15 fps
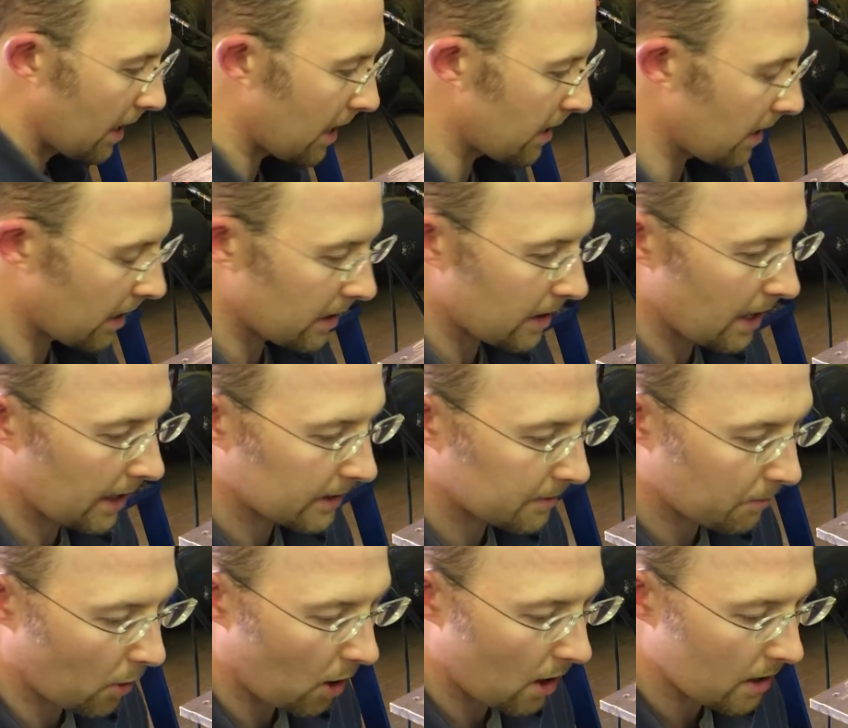and then the
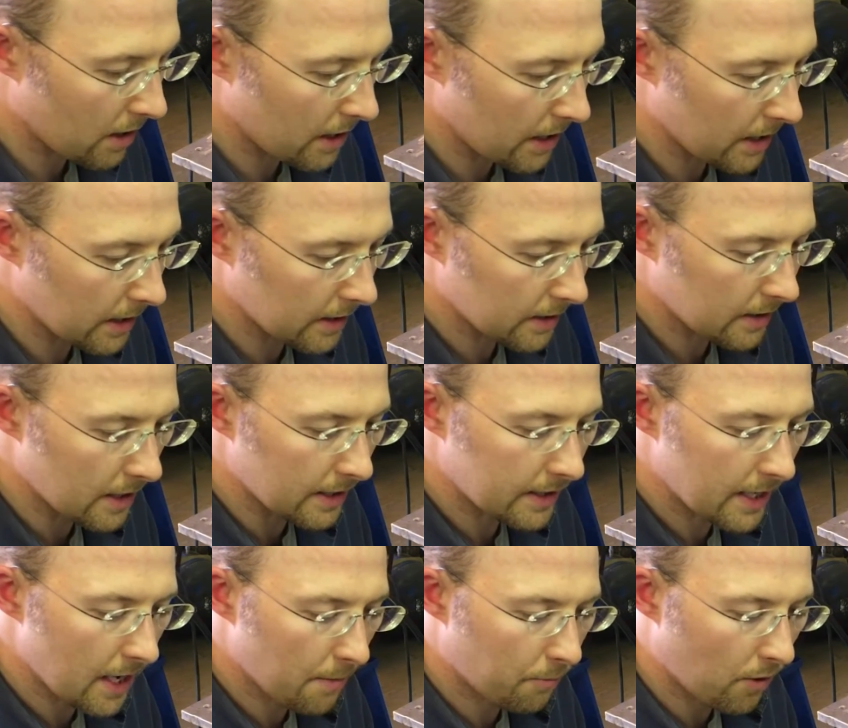next part is the
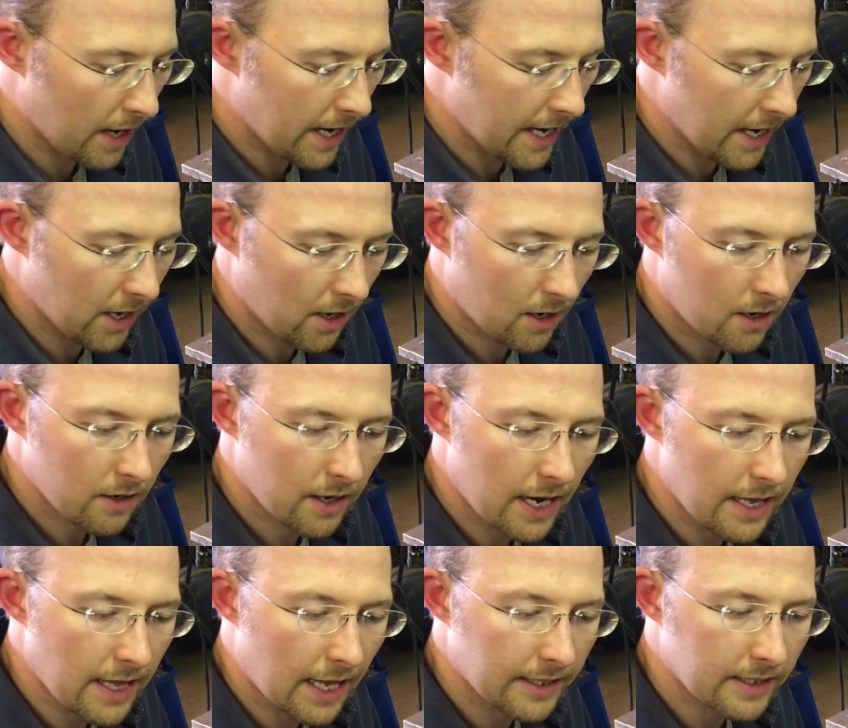tip right here
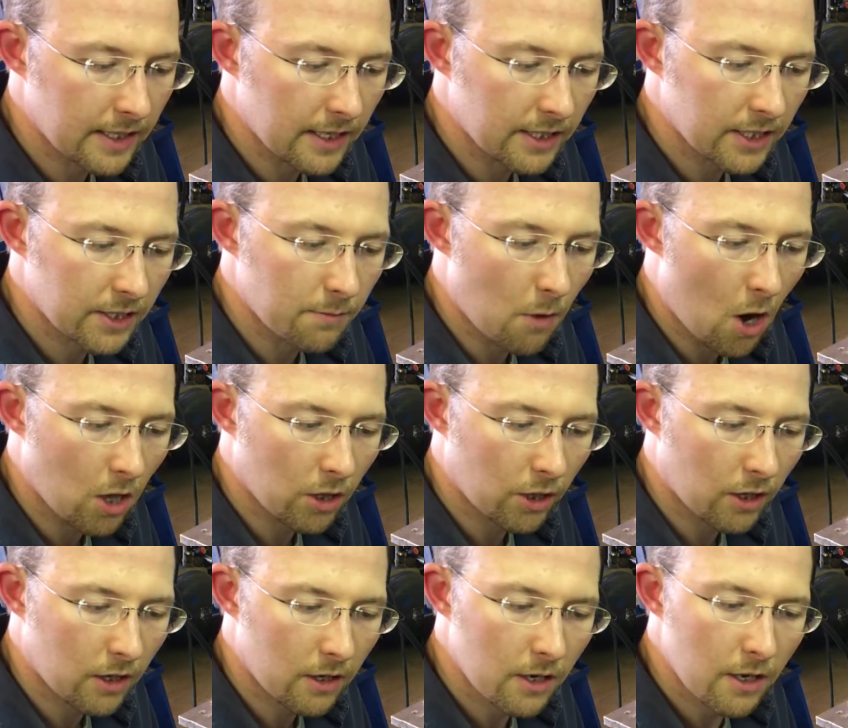and that's this
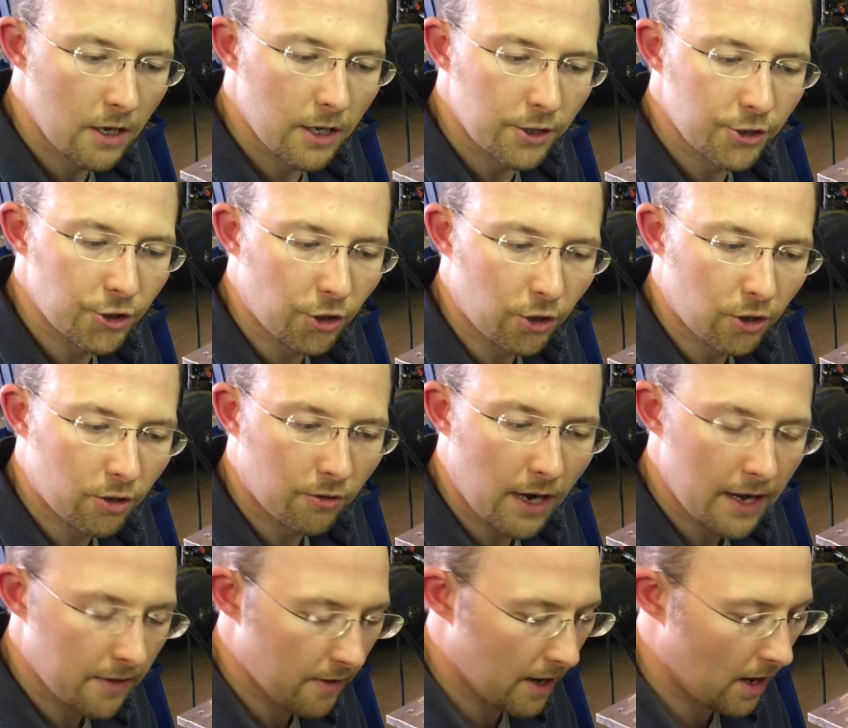smaller circle
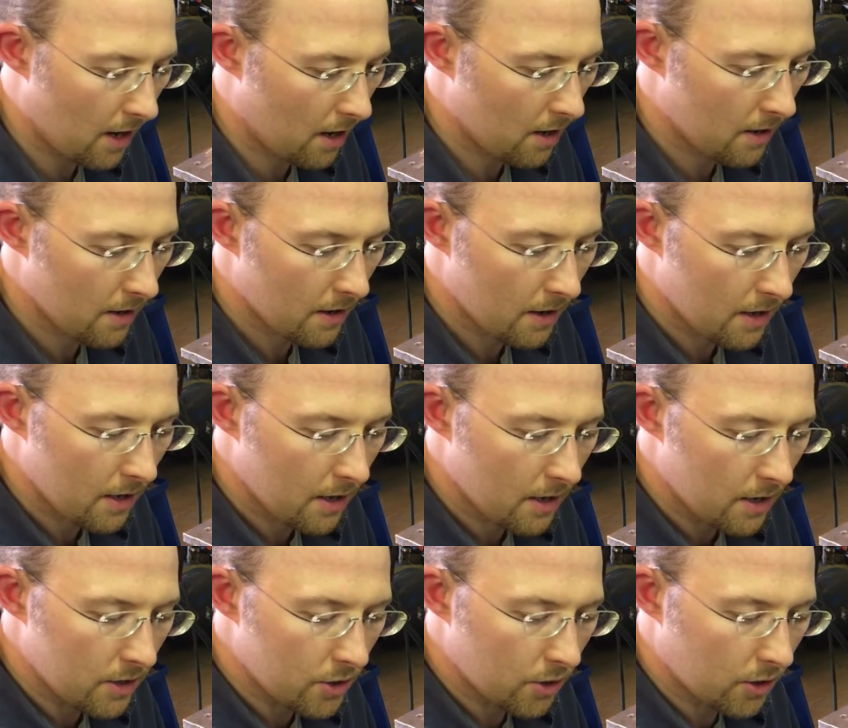right there
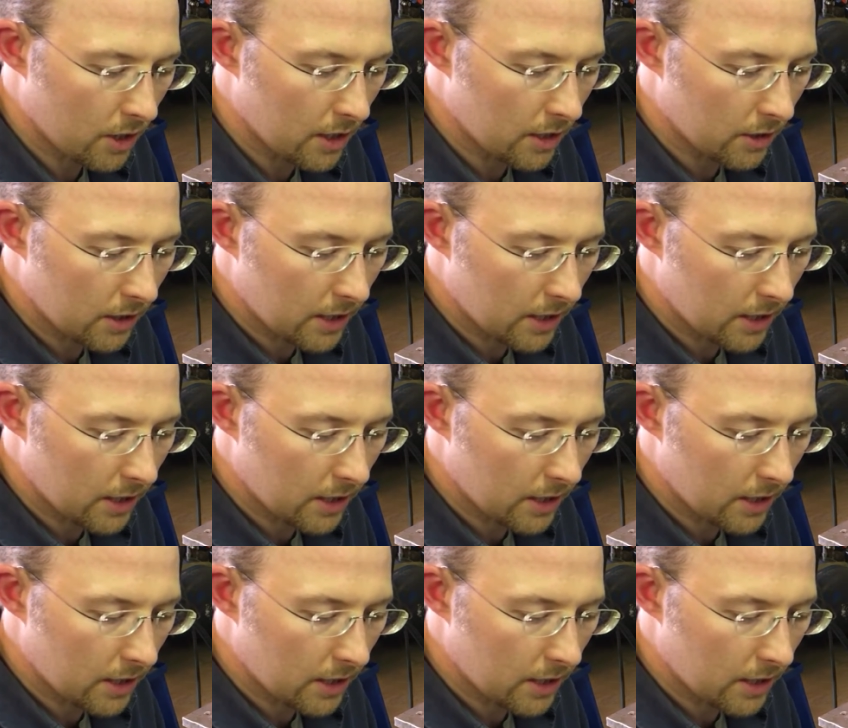you can